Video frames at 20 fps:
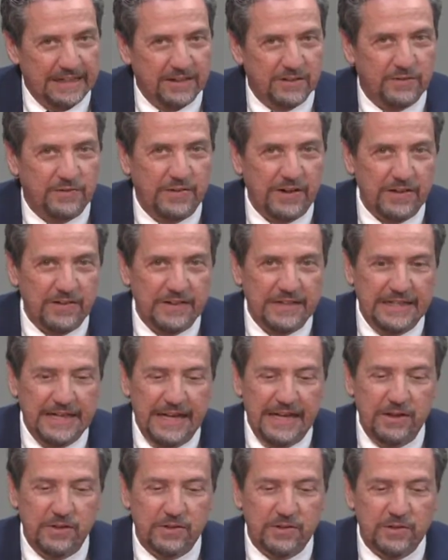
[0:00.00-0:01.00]
It's very
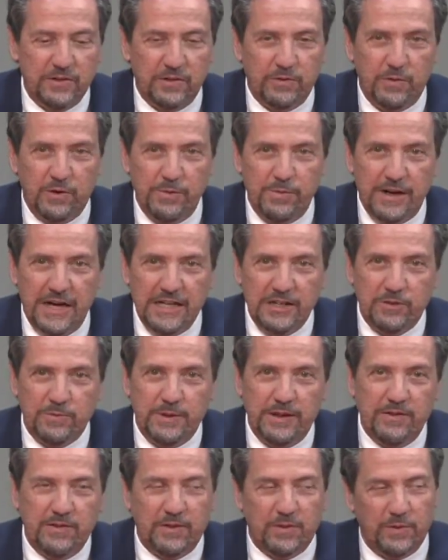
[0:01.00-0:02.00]
dangerous. It reminds
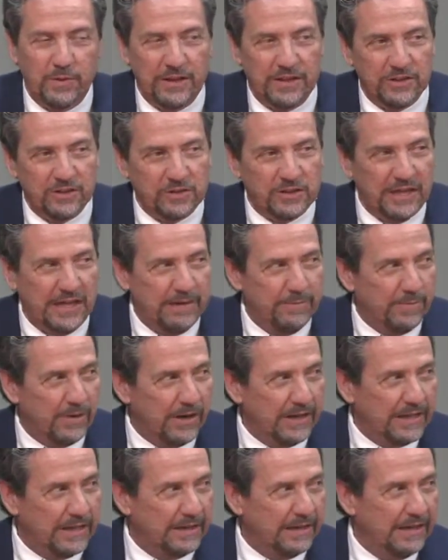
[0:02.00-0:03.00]
me of the real estate
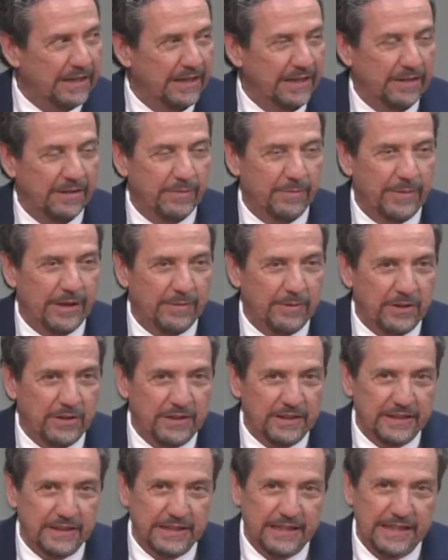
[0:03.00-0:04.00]
market
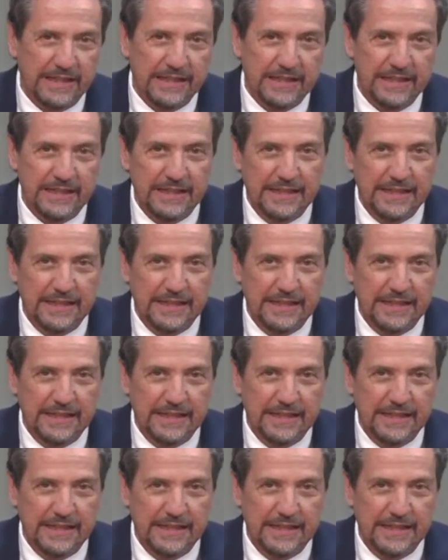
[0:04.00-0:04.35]
bubble. That,